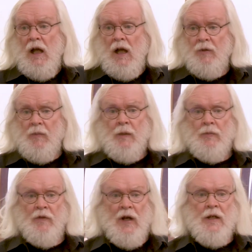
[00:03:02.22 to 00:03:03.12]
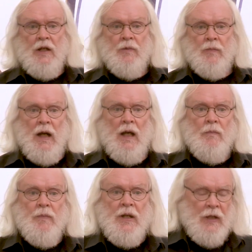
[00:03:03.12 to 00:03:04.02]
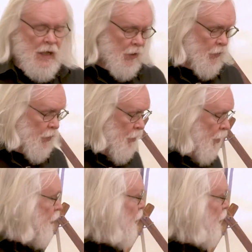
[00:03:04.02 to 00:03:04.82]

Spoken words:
has been provided by Peter Higgs, whom you